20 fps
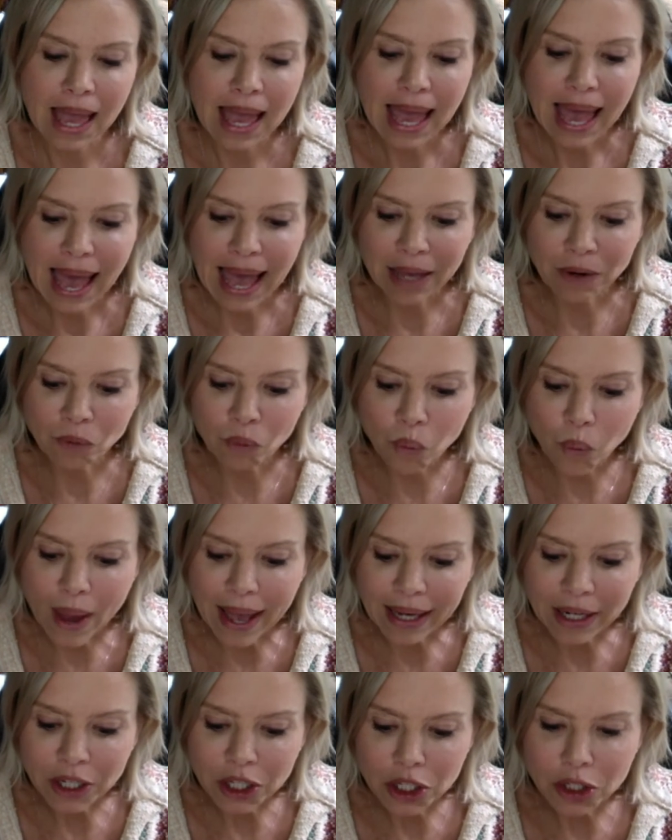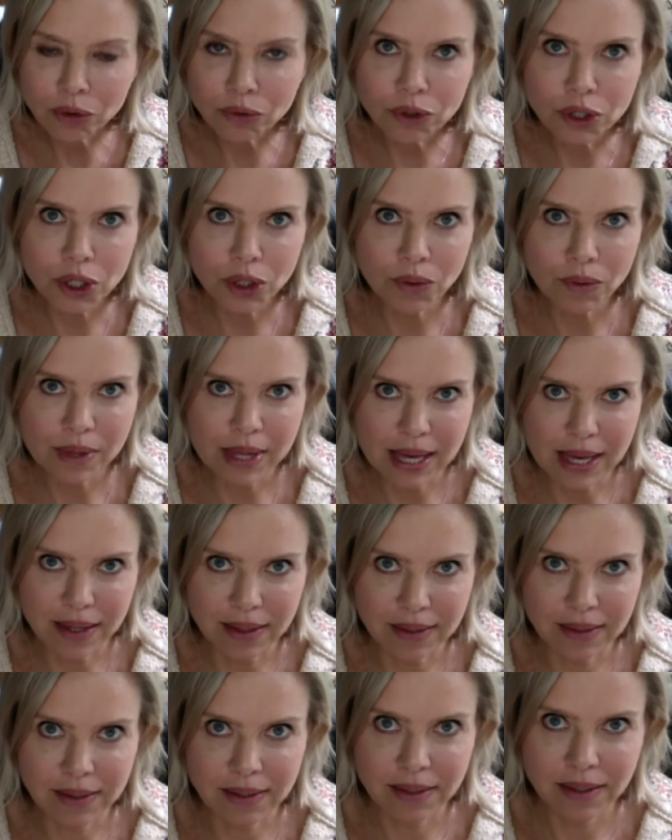And when you do
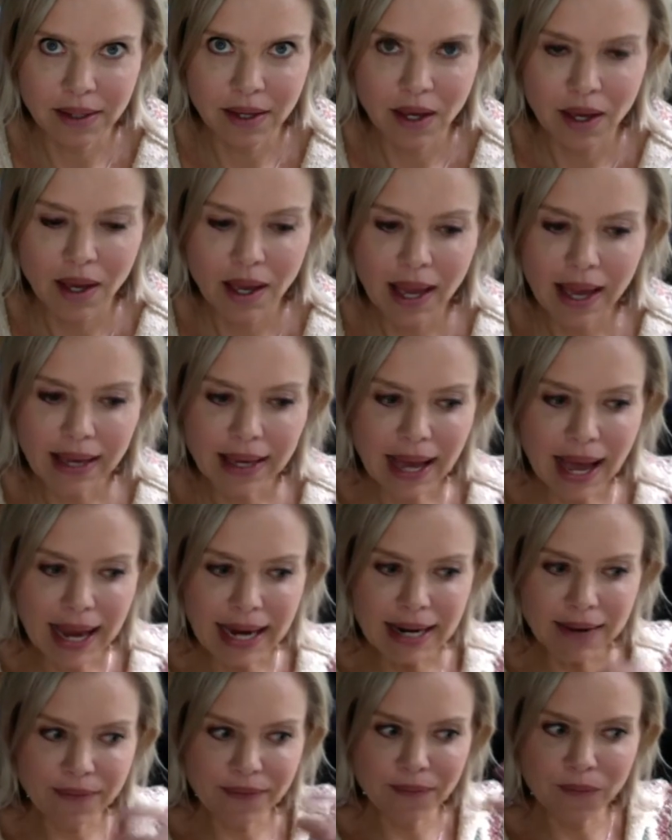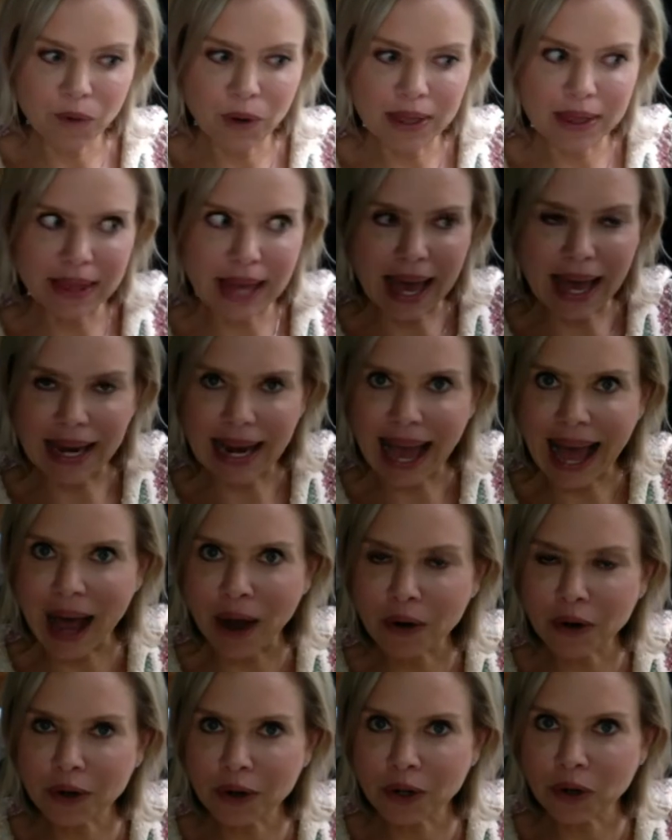this, kind of with that
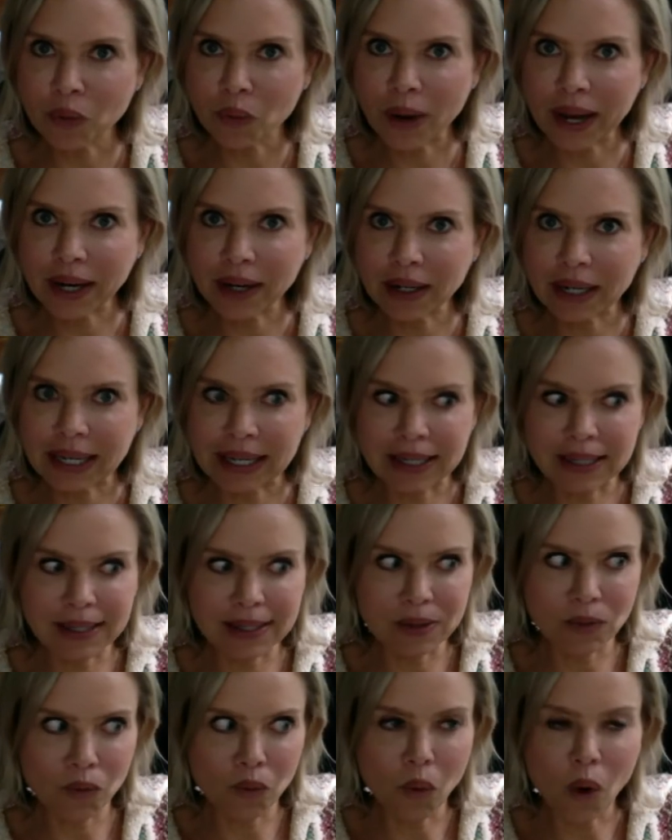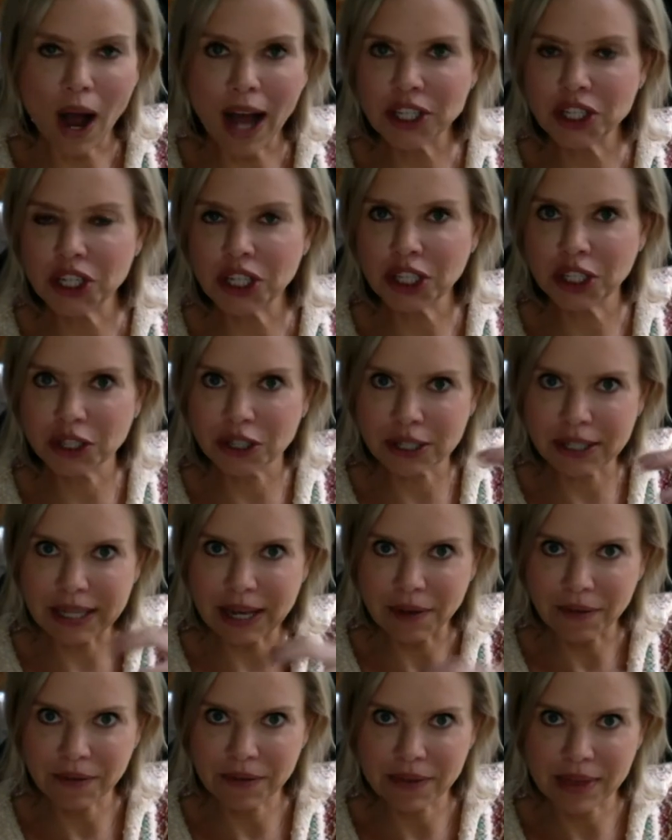outer awareness, watching
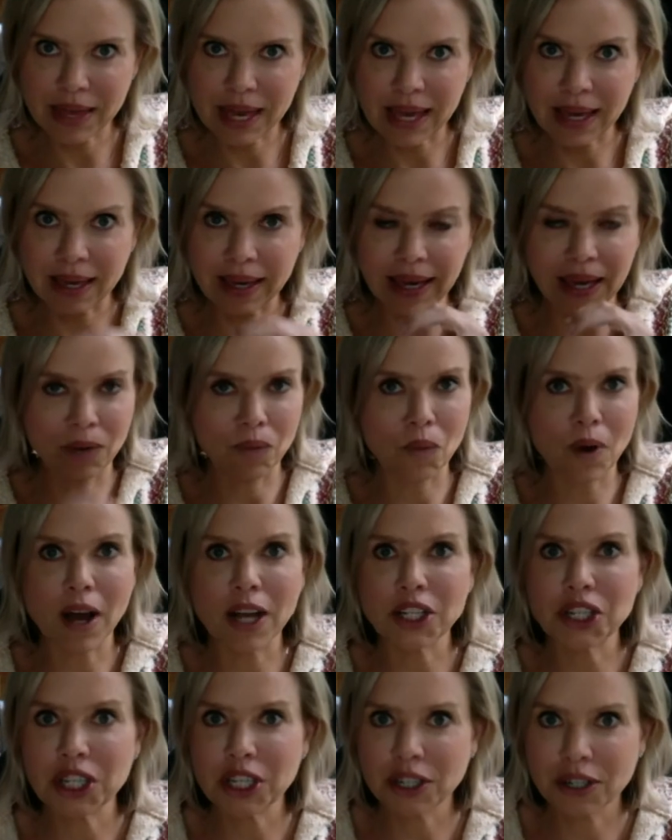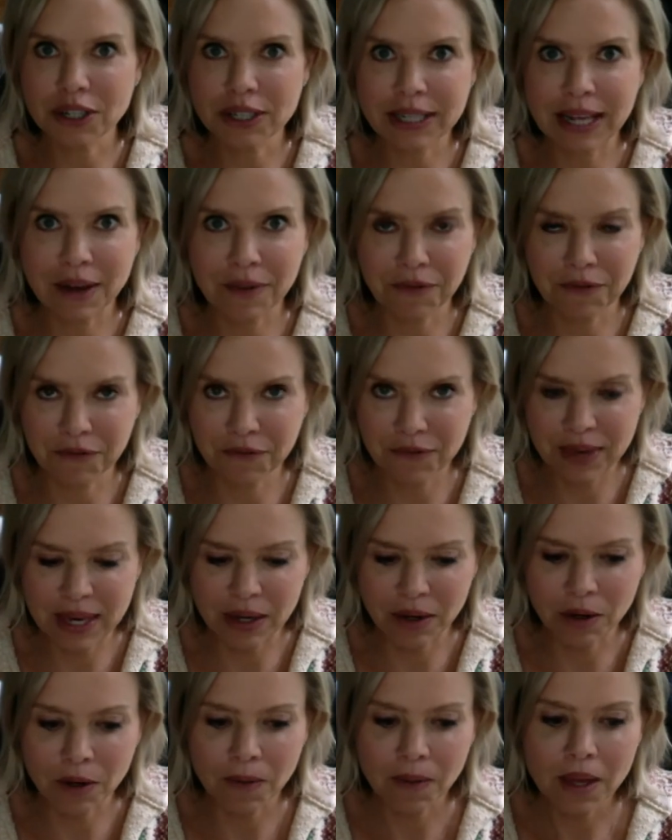yourself think and watching yourself
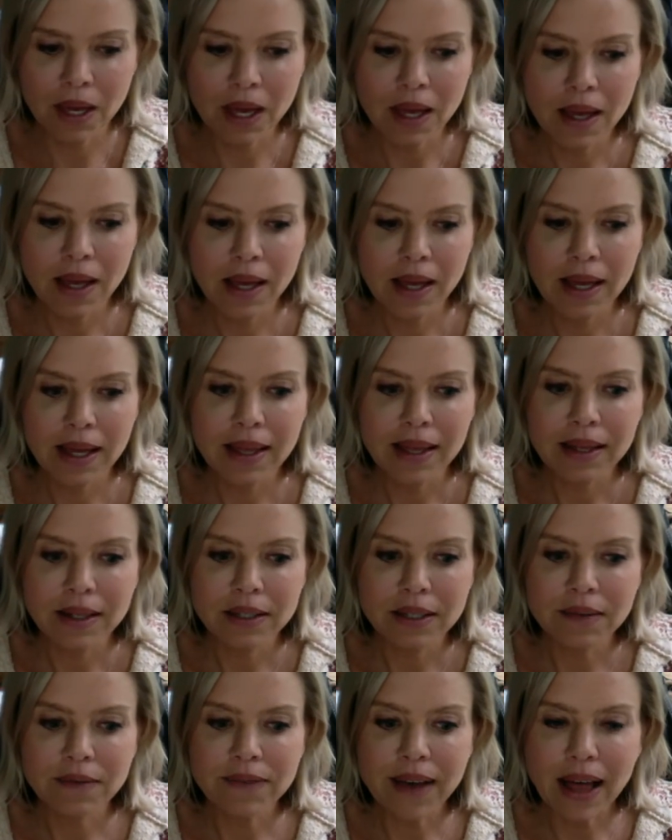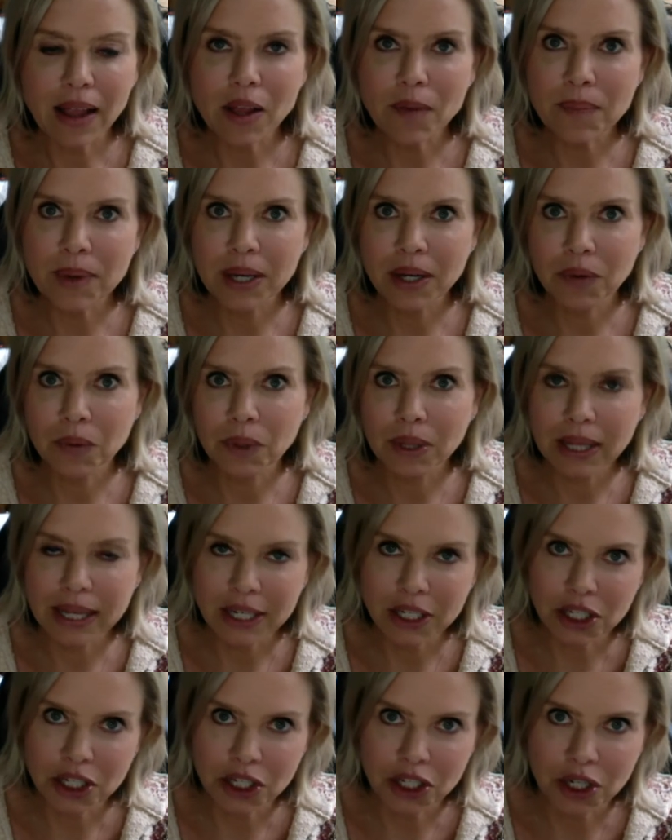feel, developing a
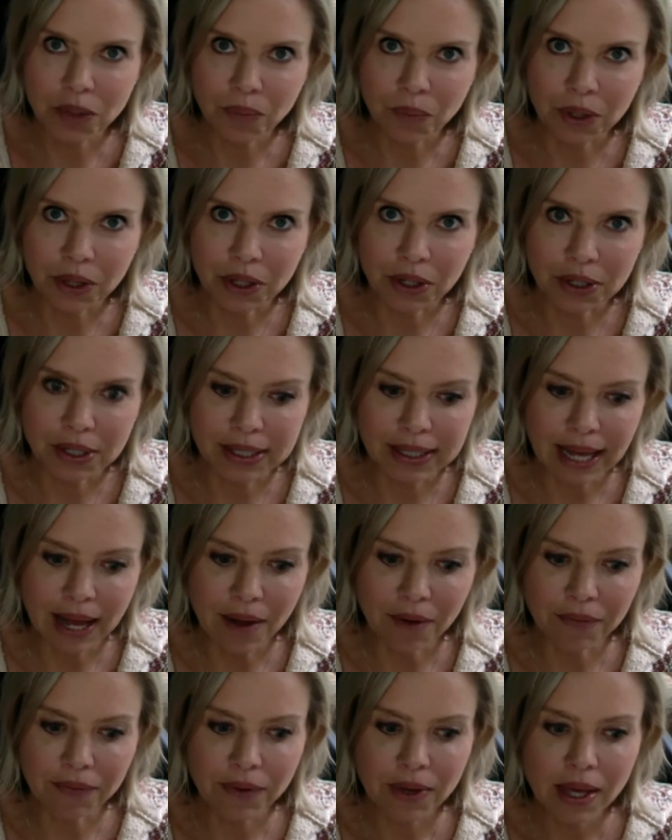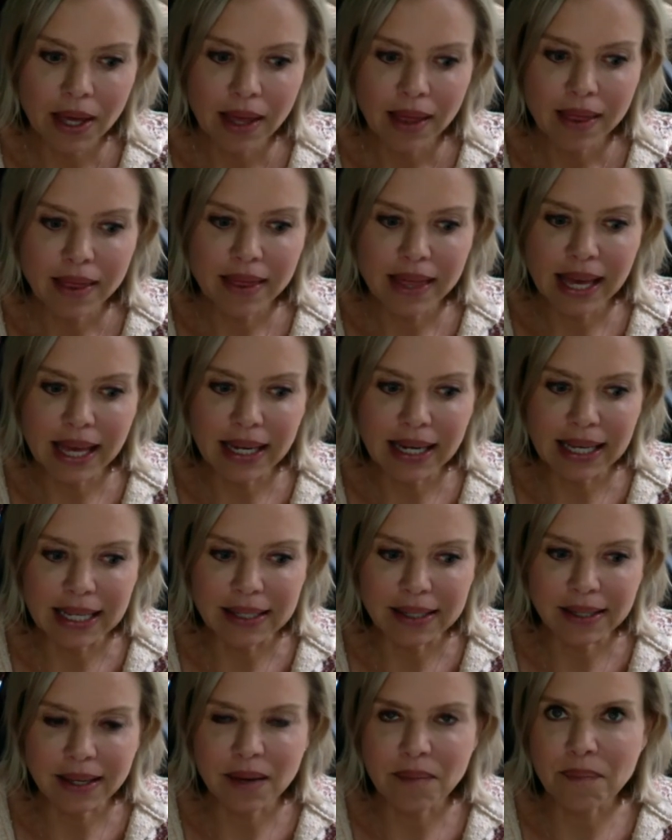relationship with yourself that
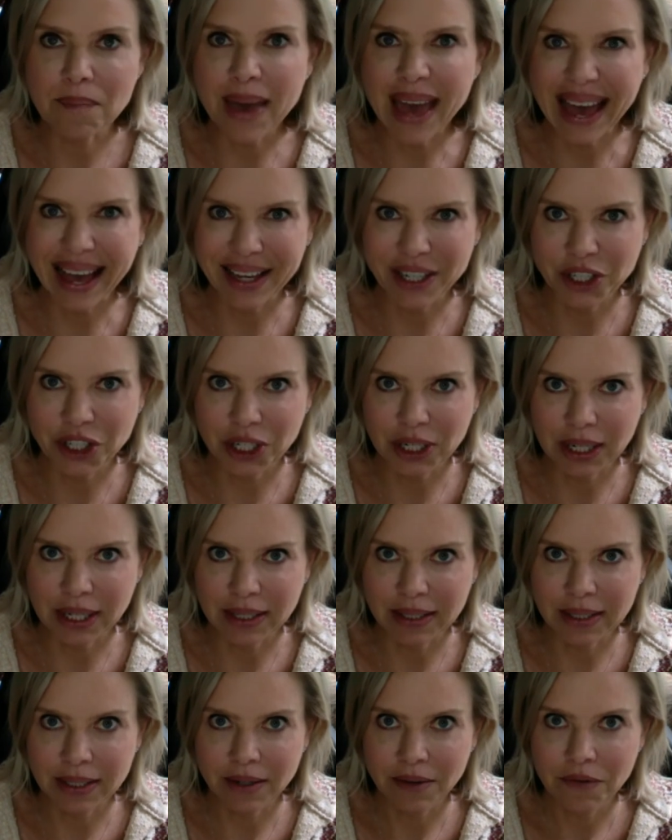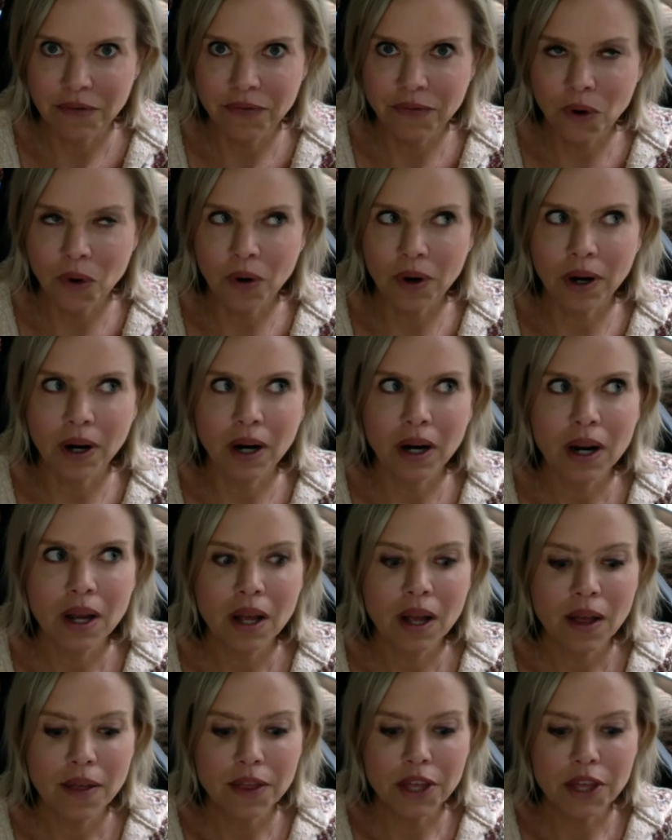is compassionate for the